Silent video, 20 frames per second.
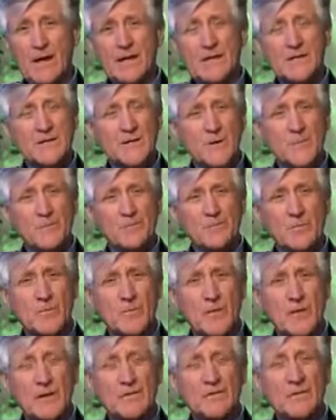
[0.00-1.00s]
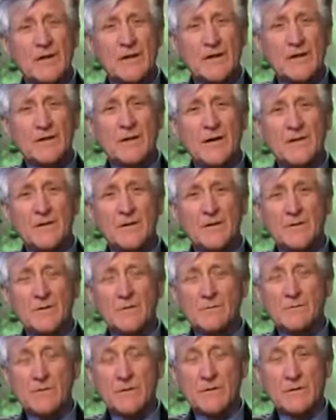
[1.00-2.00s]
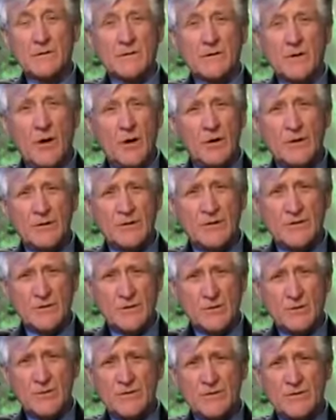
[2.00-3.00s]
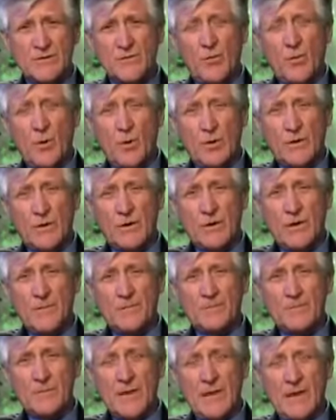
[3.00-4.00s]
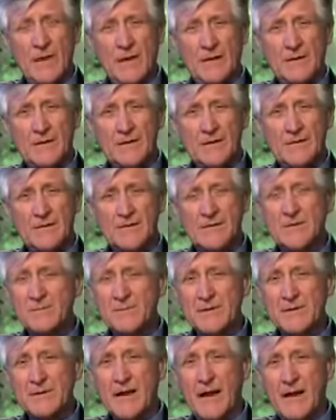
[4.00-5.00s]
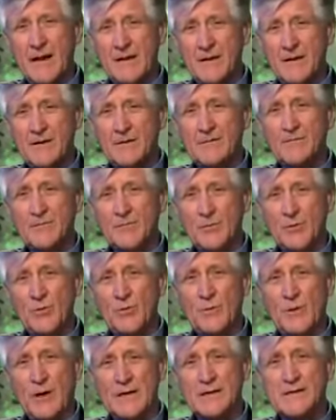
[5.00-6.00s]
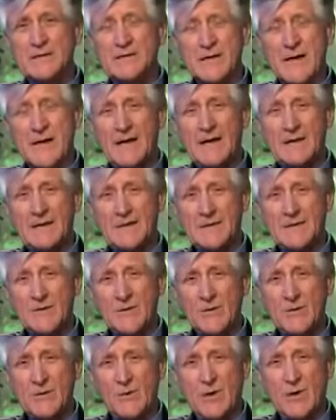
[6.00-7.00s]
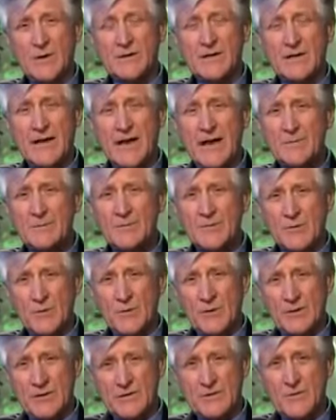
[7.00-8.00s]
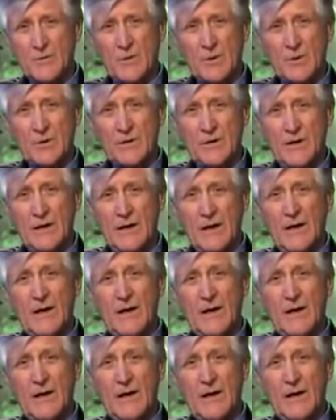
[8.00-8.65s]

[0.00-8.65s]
So you've got another large source of water, and there's simply not enough room on site to capture all this water.